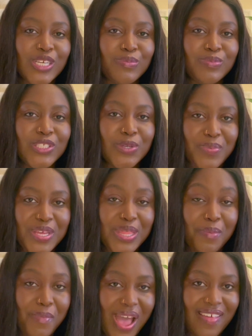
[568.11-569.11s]
him to be
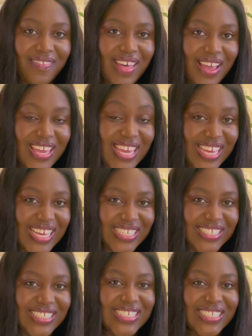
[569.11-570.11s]
the man that he
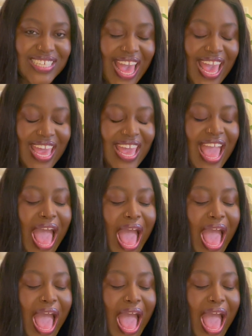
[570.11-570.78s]
is today.